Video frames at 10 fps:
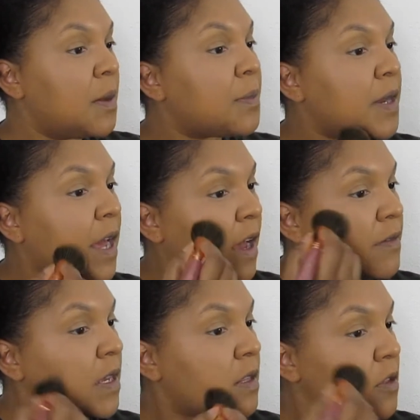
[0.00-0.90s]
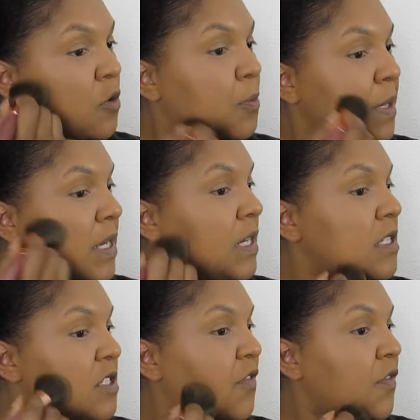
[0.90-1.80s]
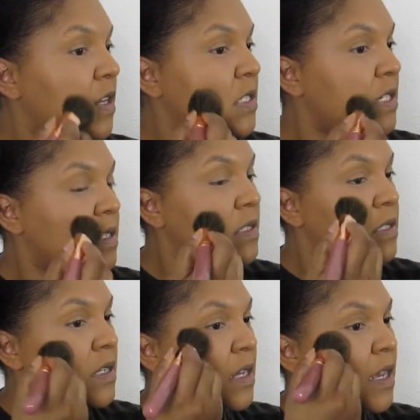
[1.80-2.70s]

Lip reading: but I have like little peach fuzzies,